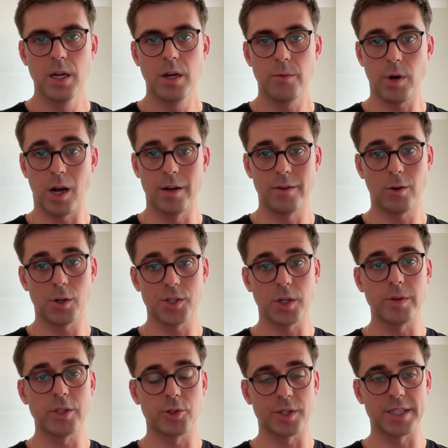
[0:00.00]
Well,
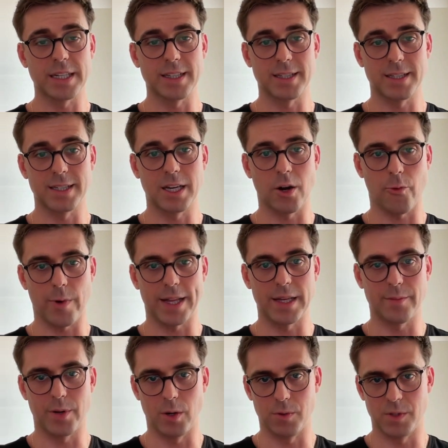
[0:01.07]
also interesting to see a
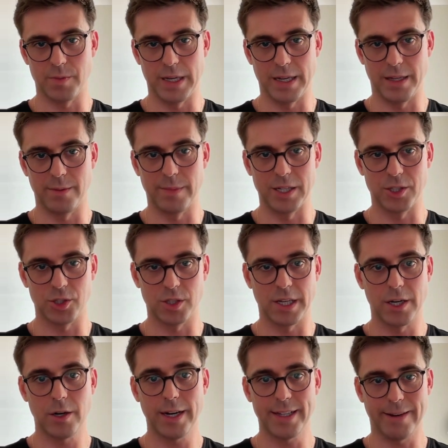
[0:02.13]
Reddit post being mentioned
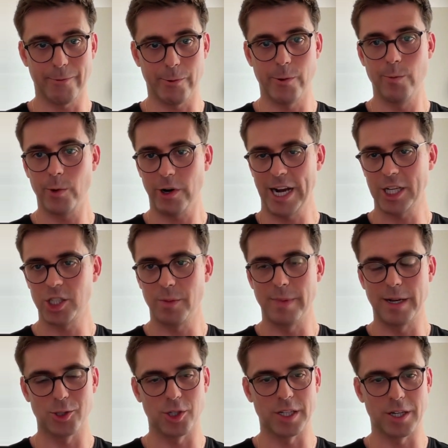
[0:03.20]
here, and we're actually
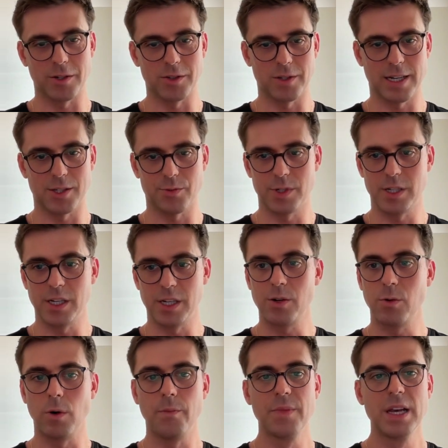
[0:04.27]
mentioned here, so that's really
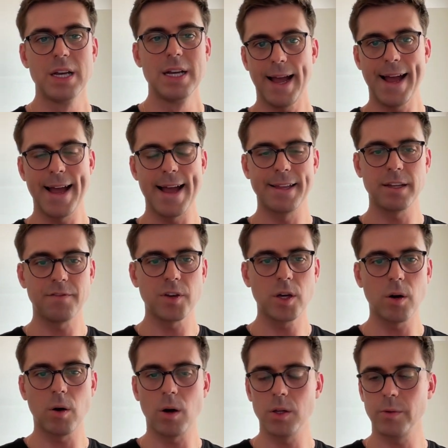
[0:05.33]
cool. And if you
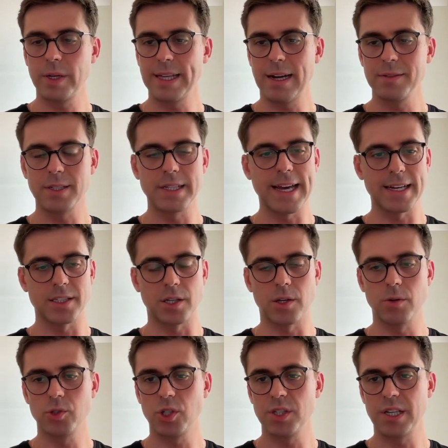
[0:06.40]
go all the way down to the
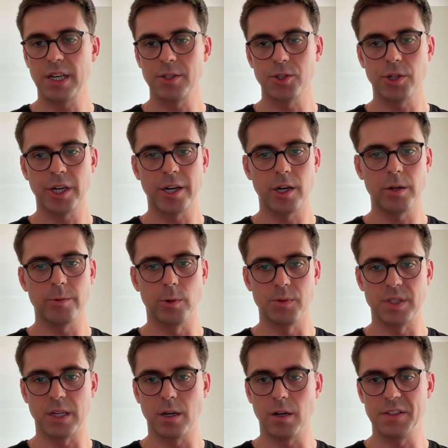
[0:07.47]
executions history here, we'll
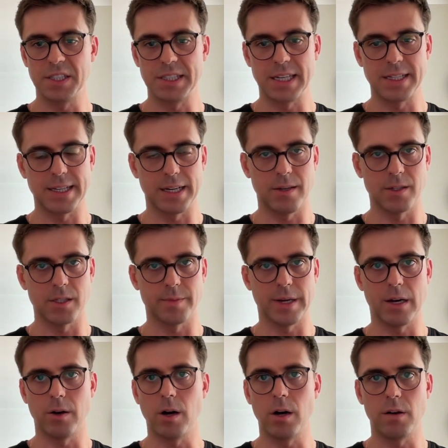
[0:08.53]
see all the details
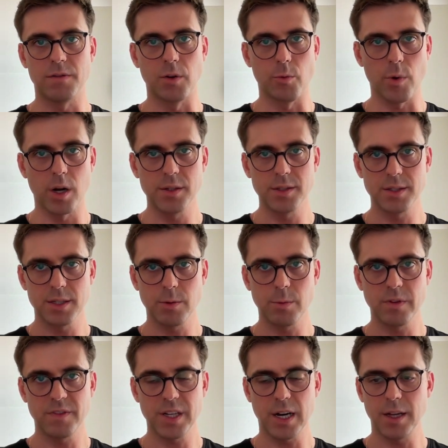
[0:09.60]
about all of the runs that
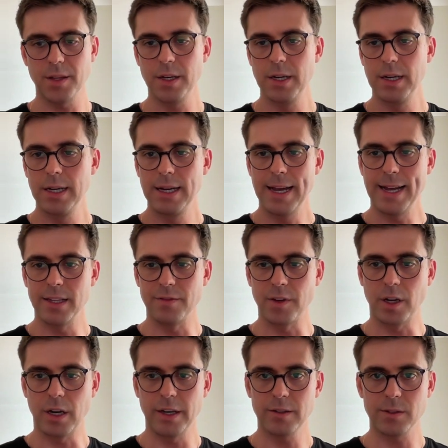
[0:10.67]
we've done. And if you
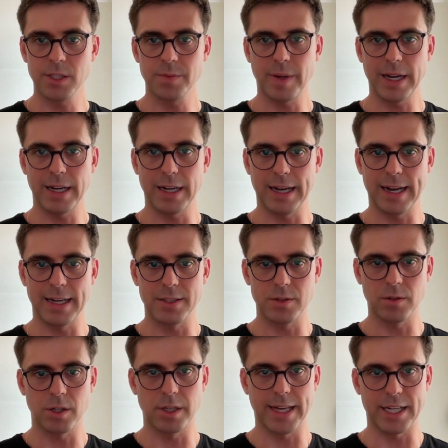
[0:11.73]
click on Spyglass,
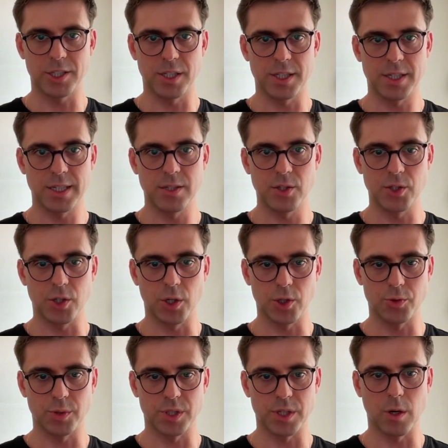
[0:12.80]
you can actually see the
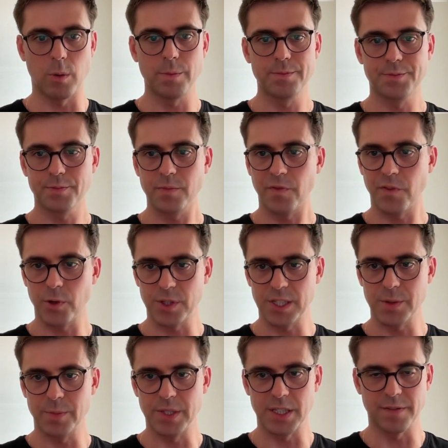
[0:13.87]
search result for this
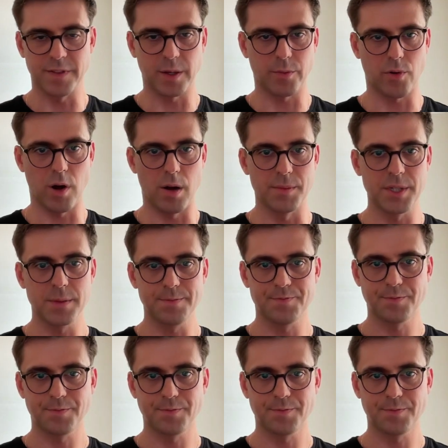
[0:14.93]
specific prompt.